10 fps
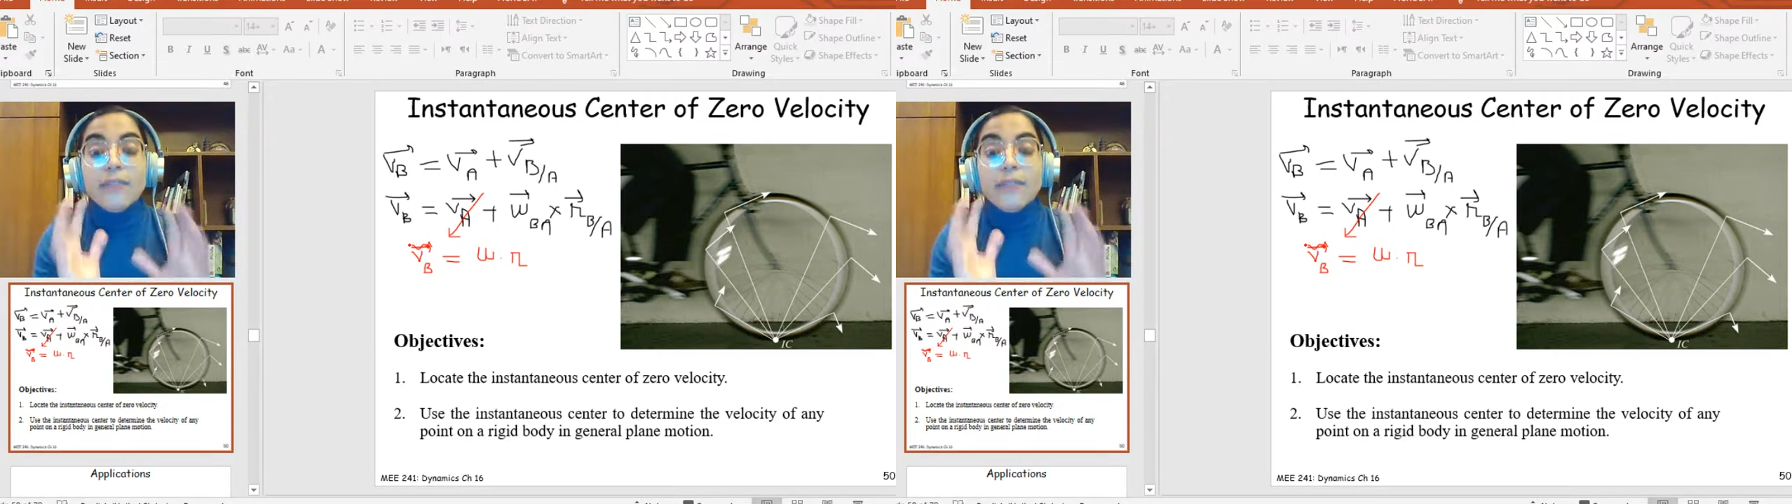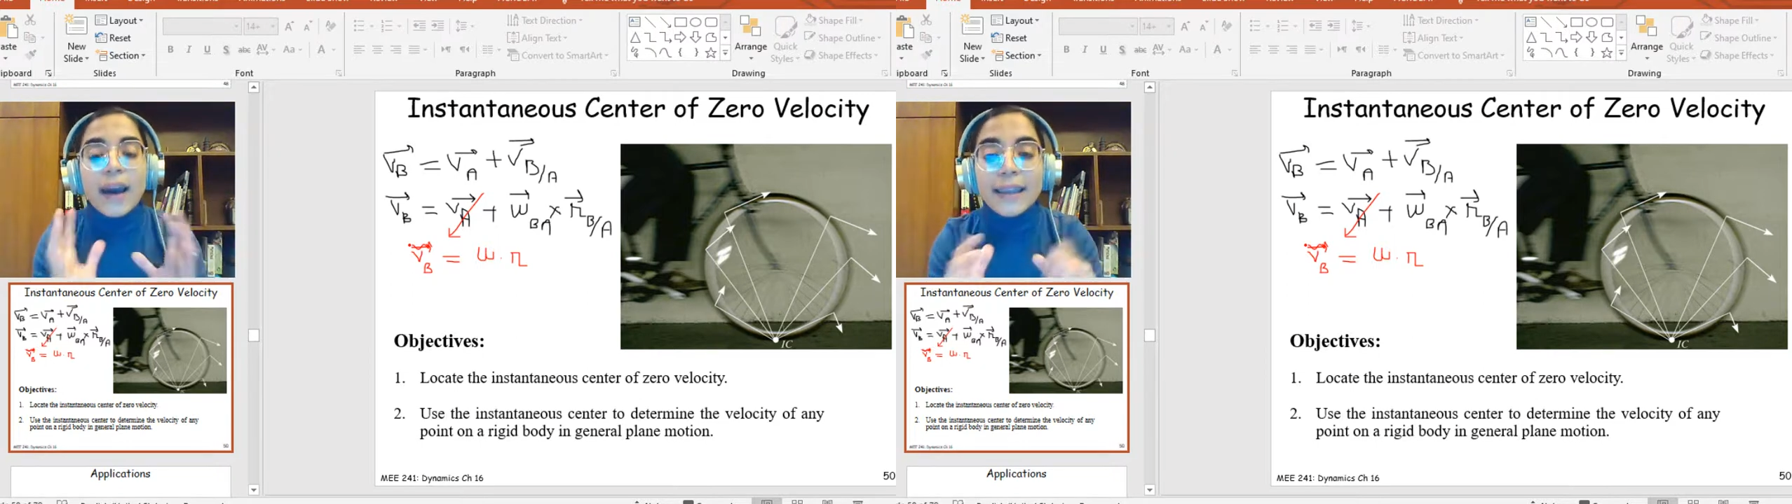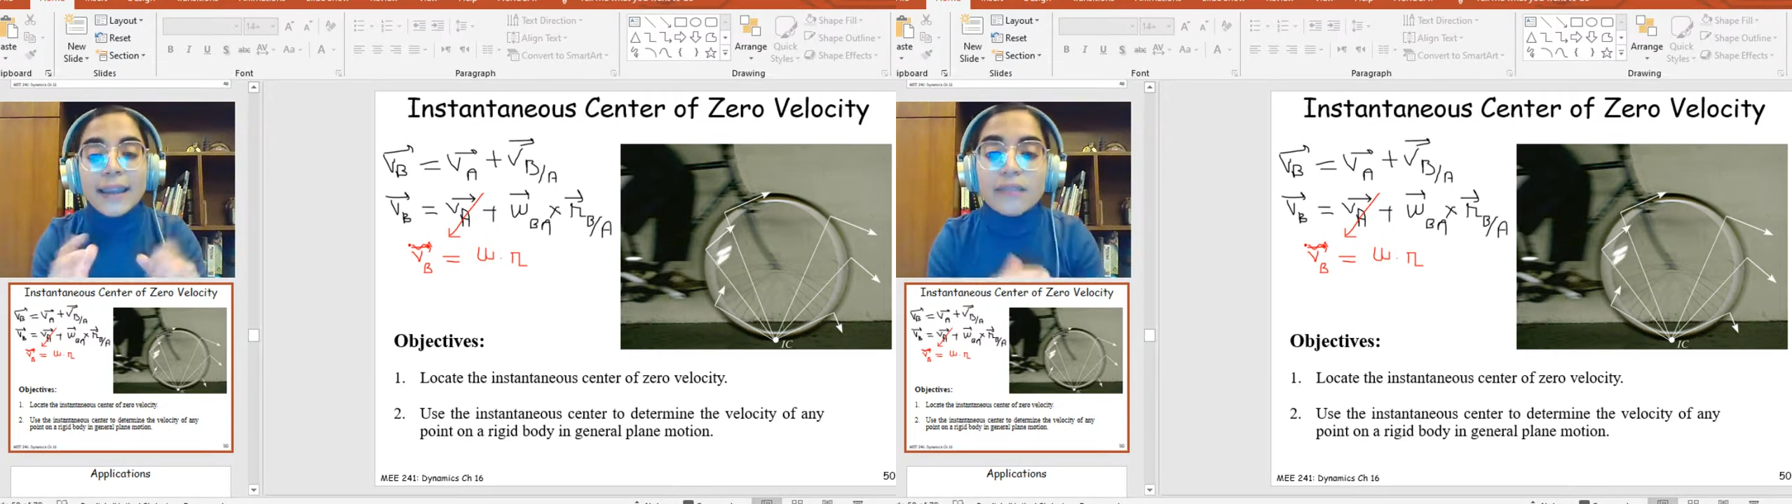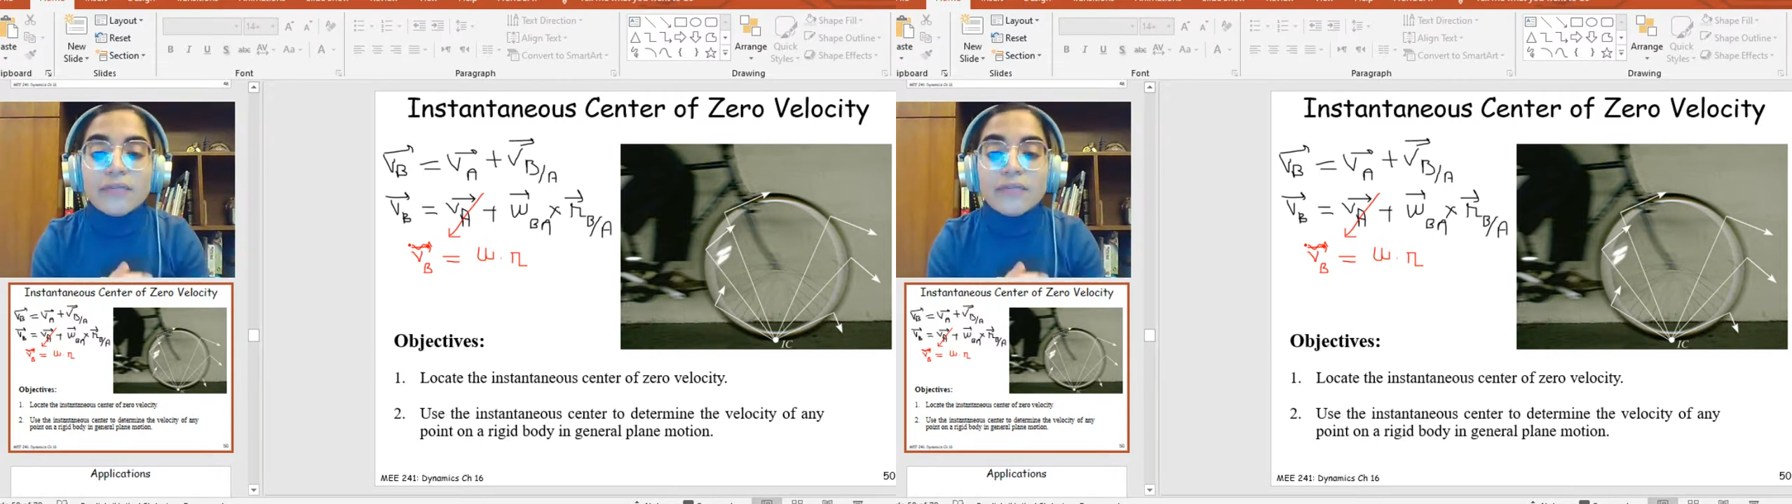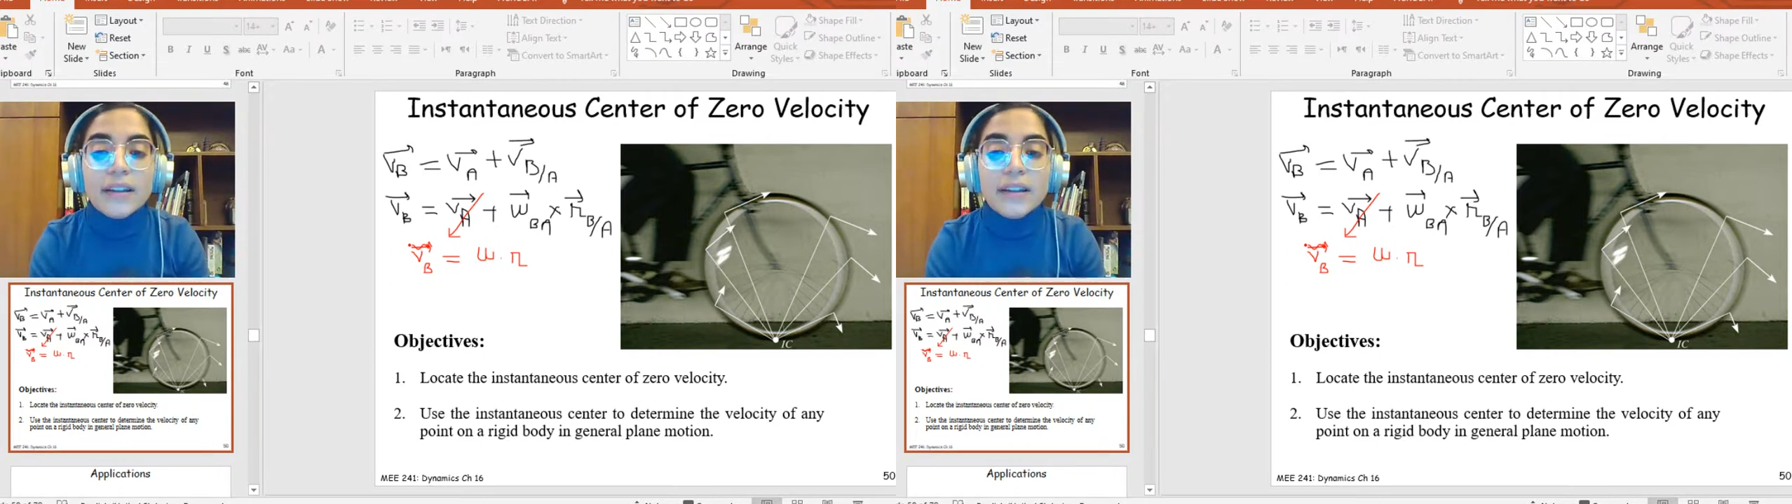If I
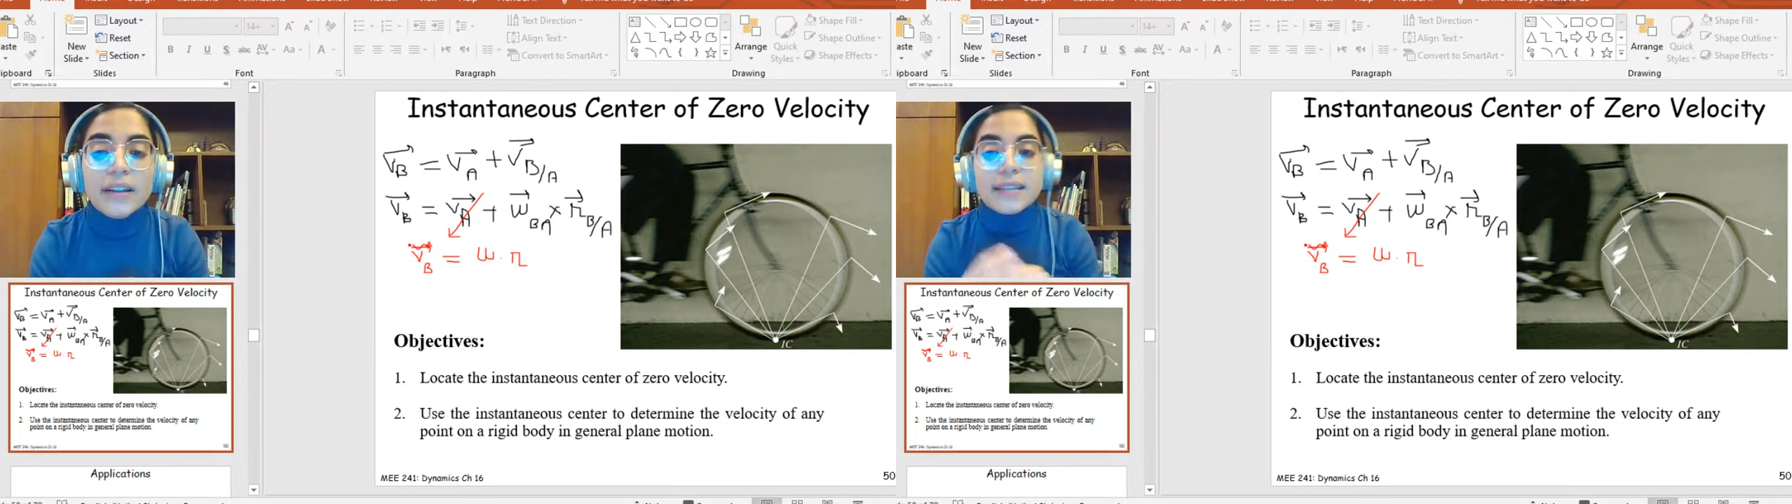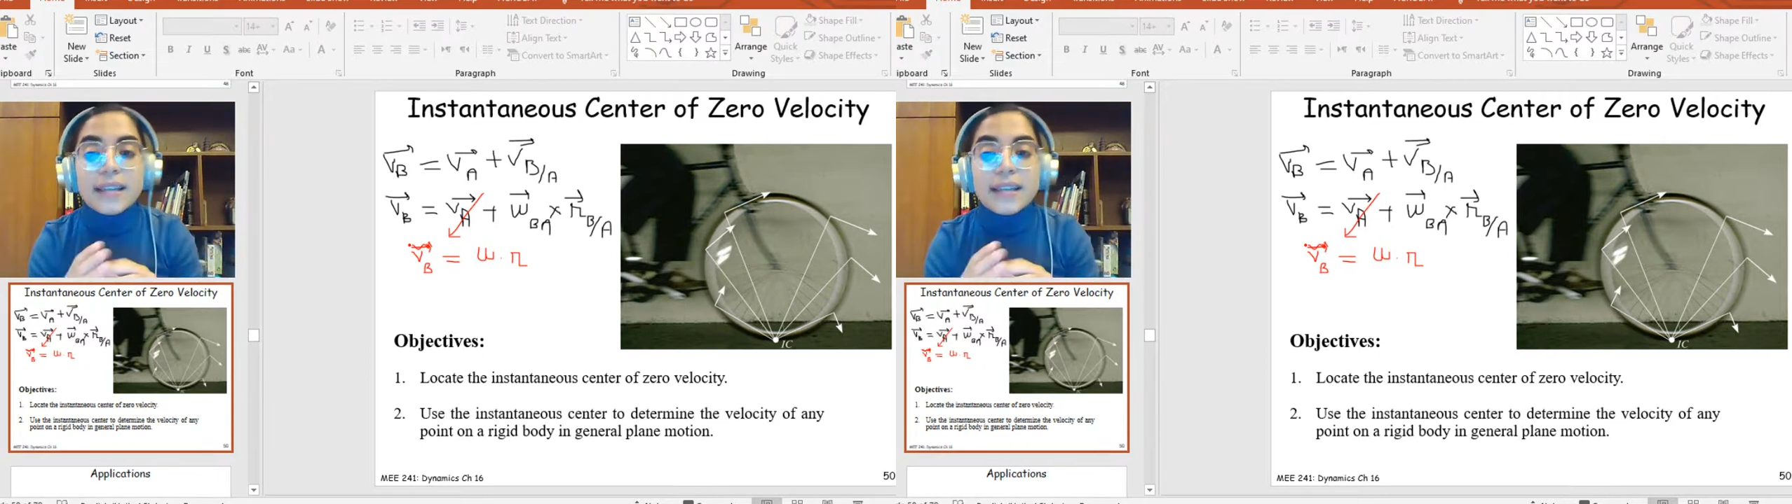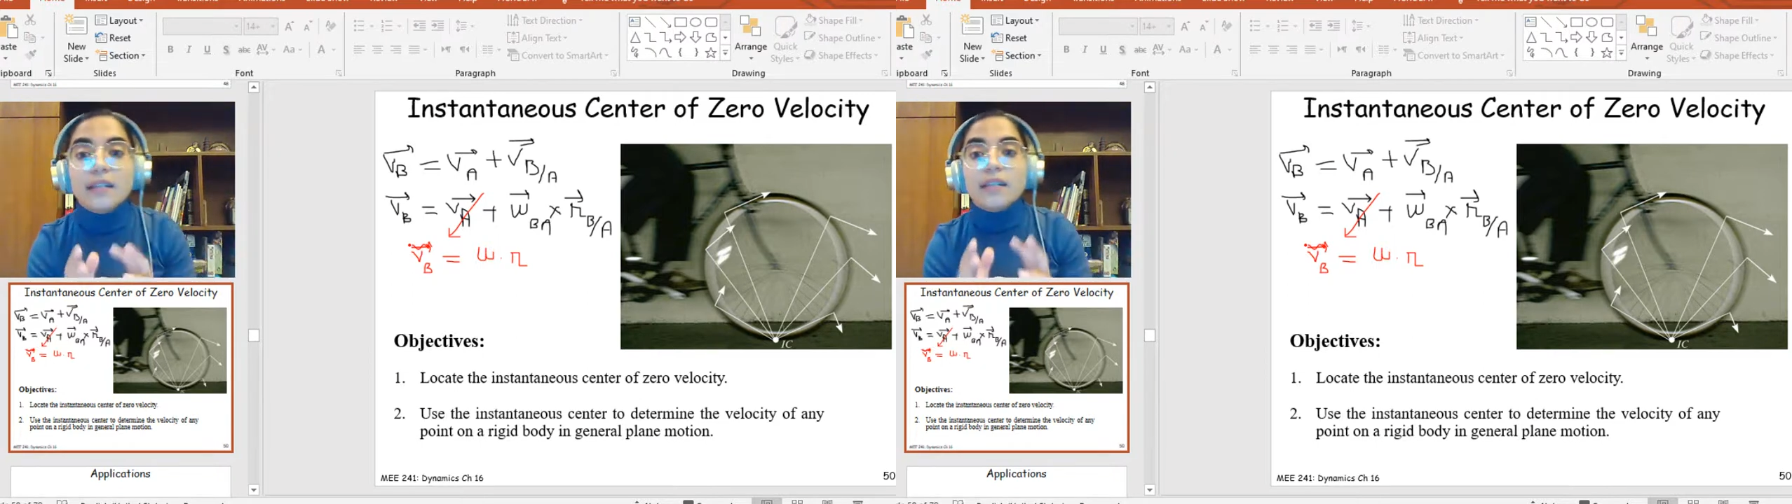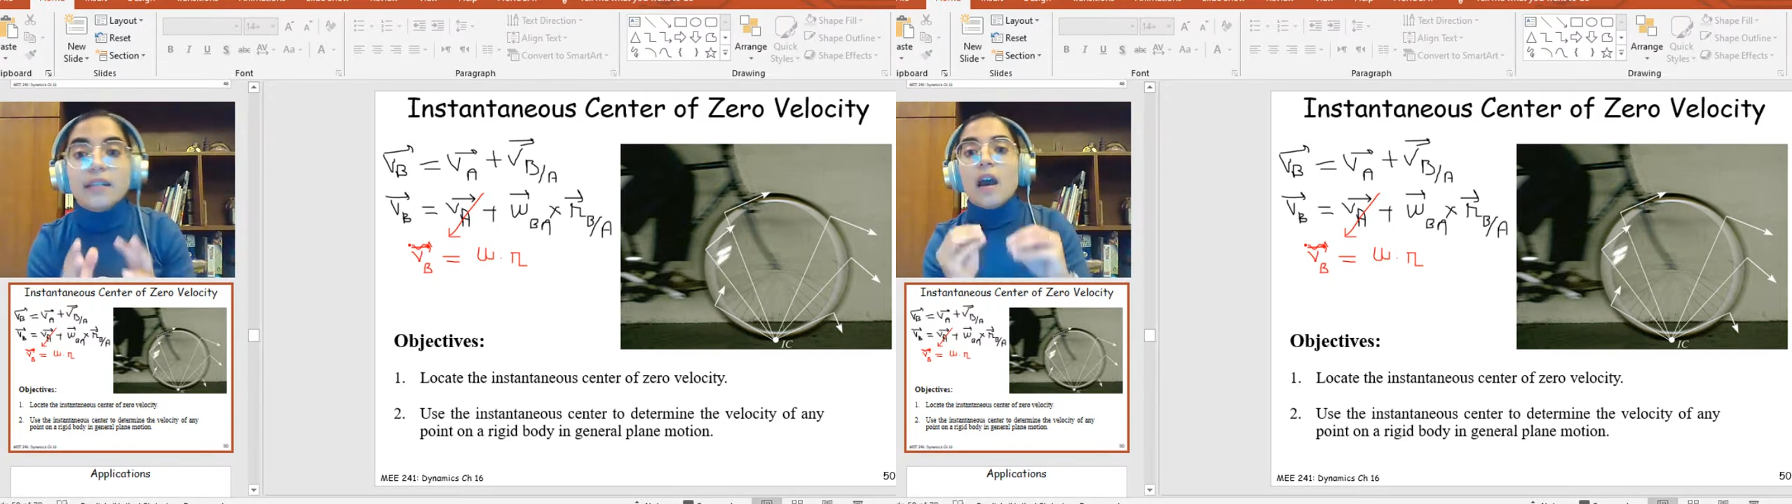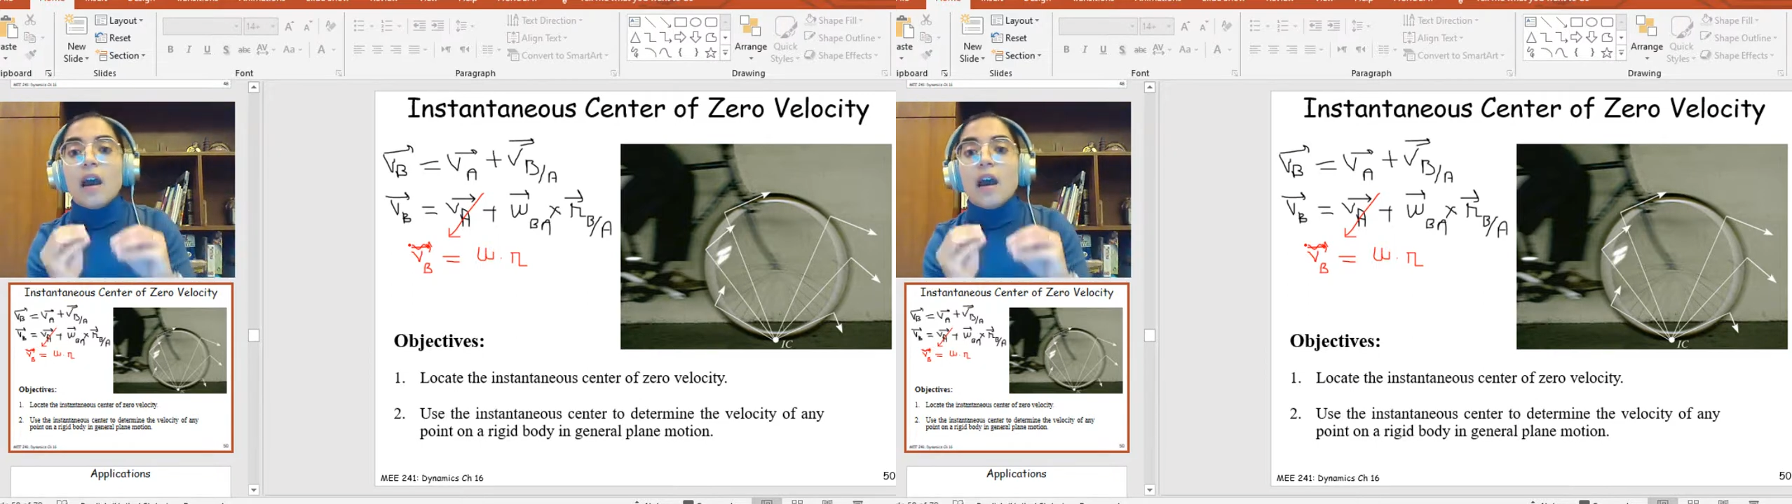can find the center